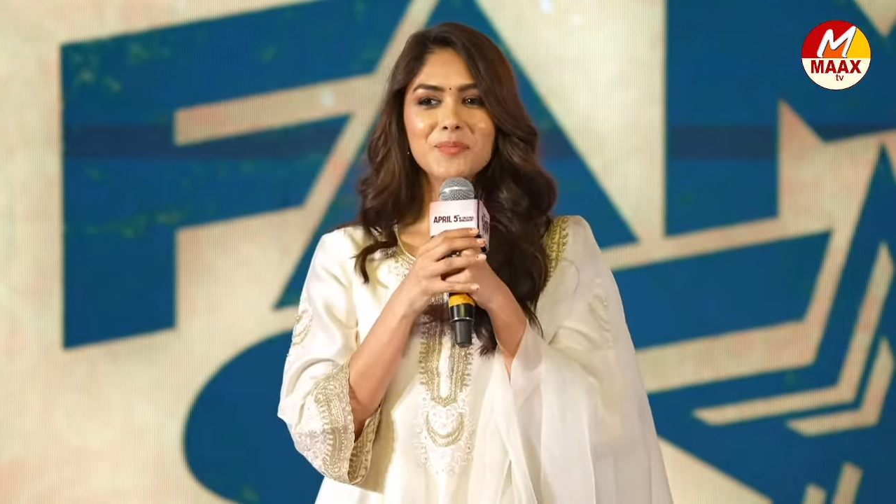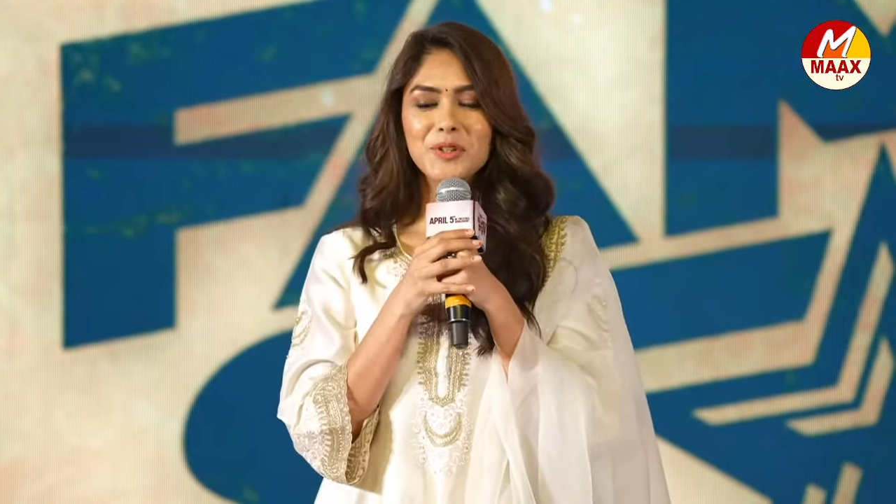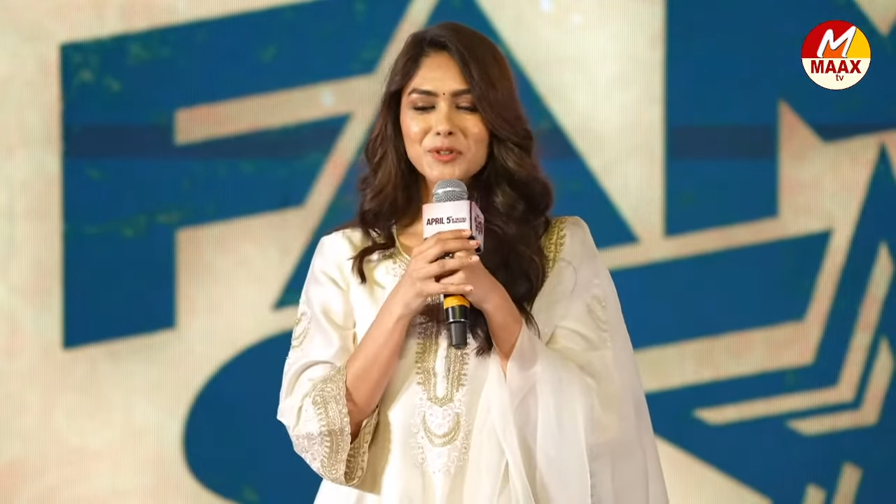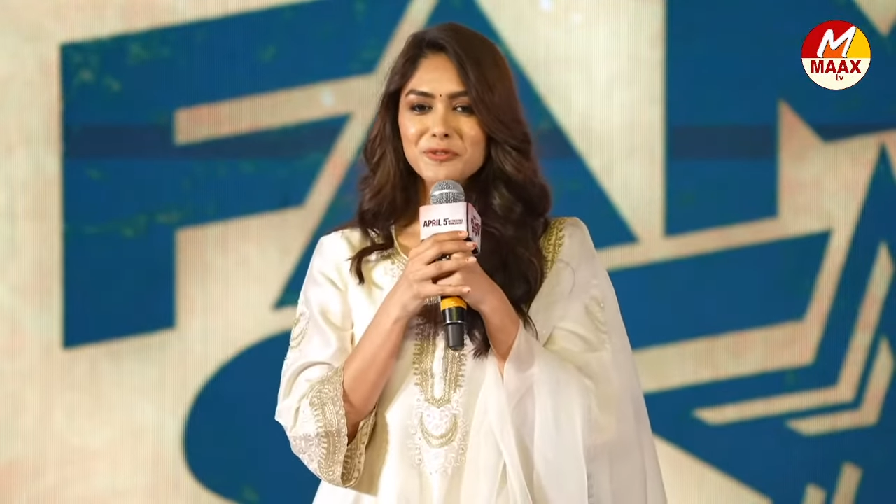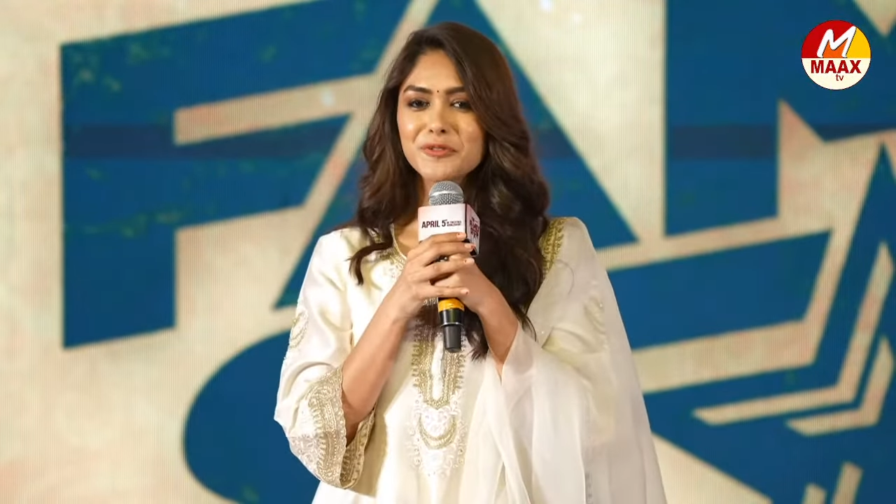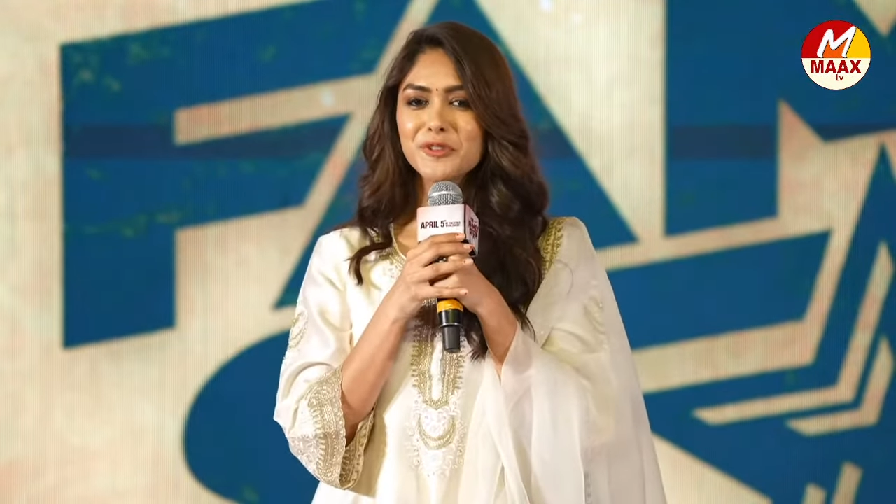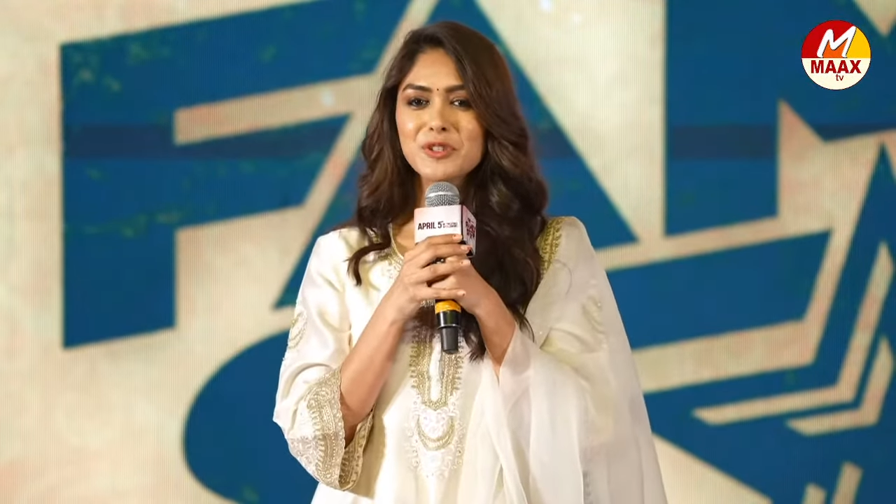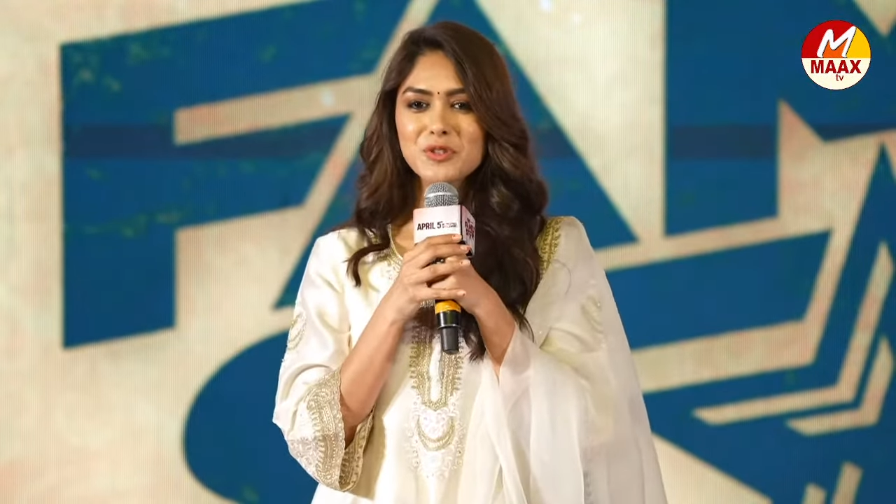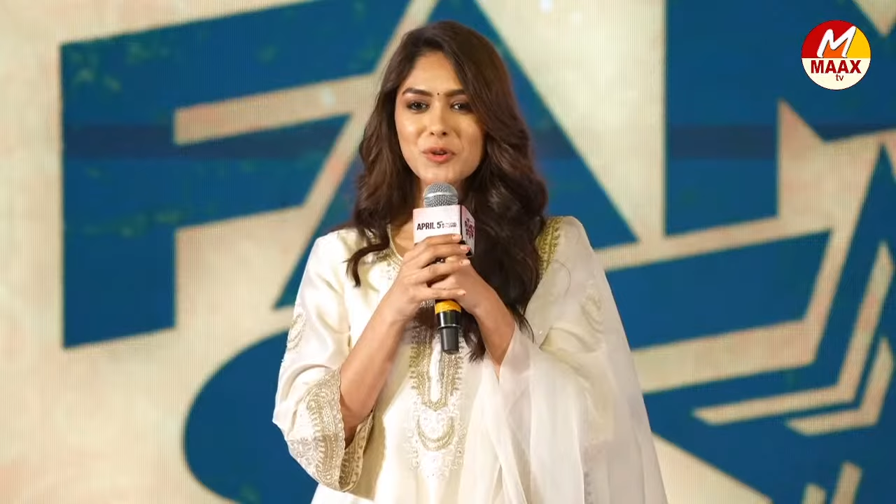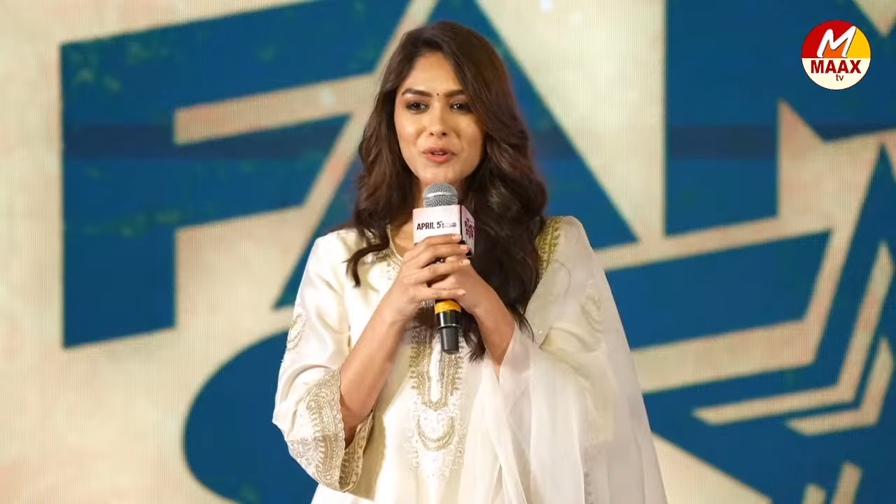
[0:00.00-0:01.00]

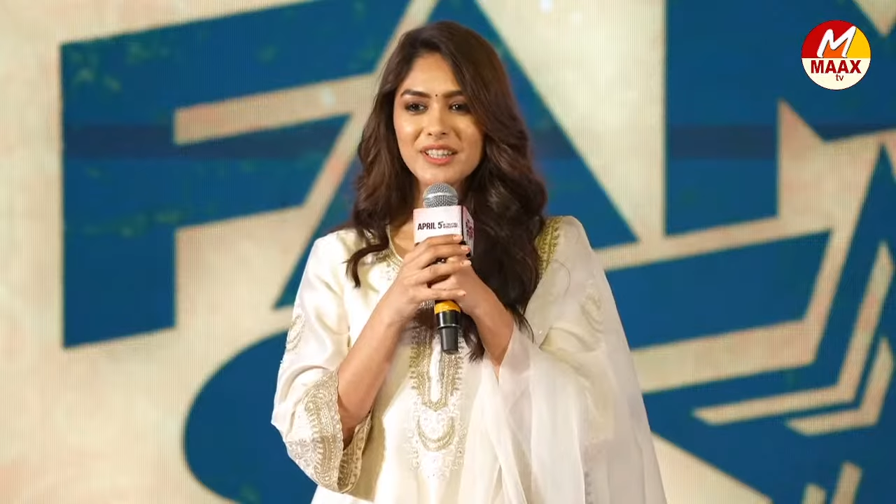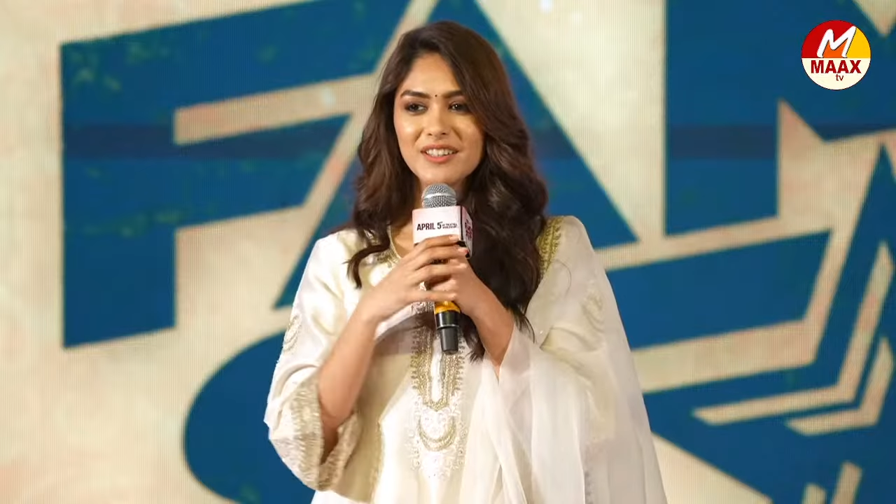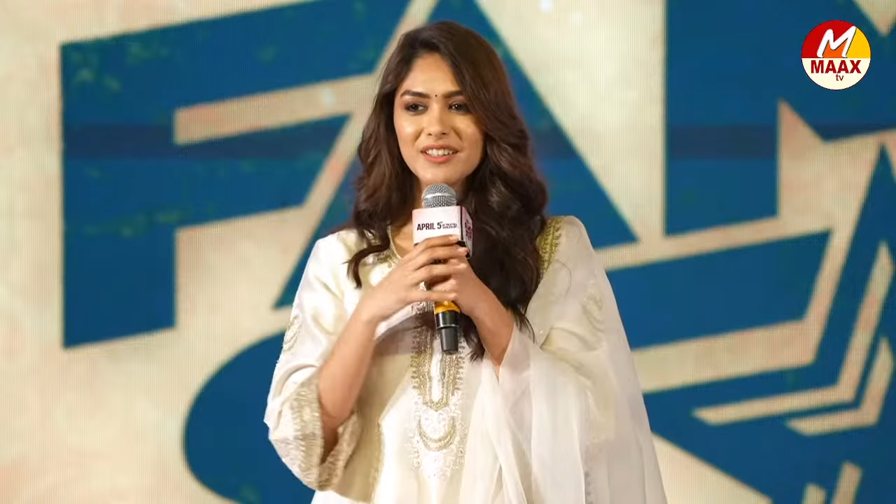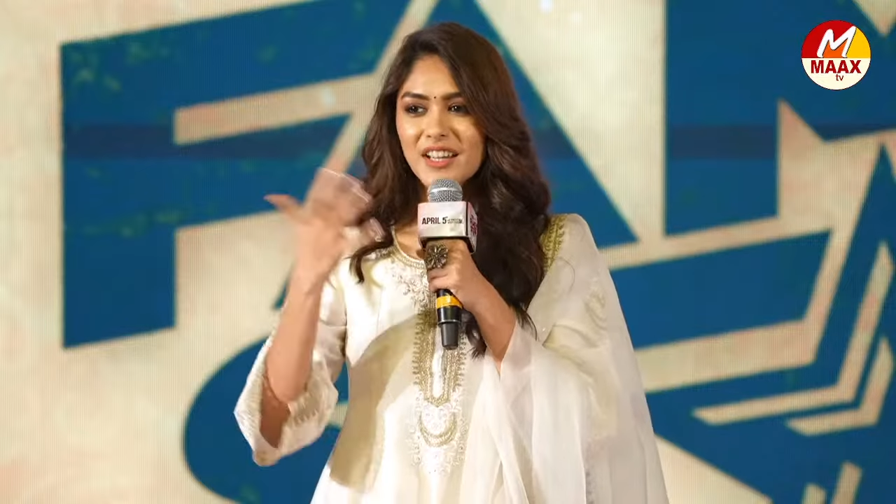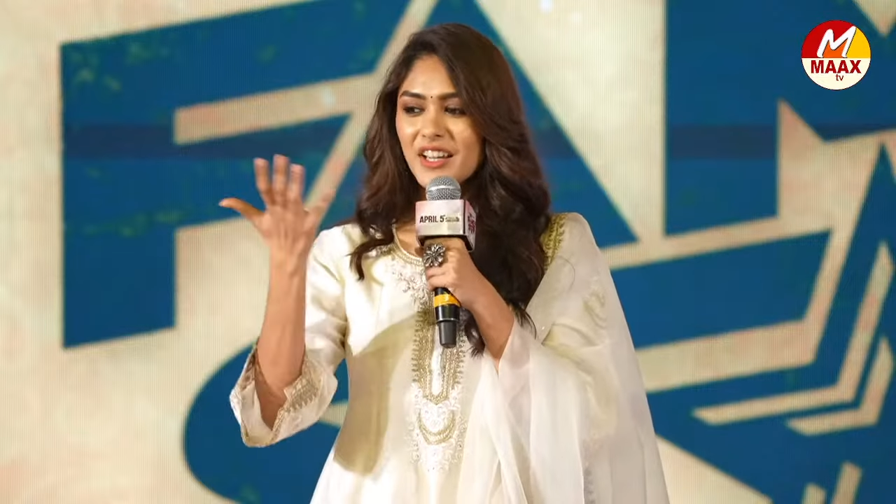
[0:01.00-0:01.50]
beautiful story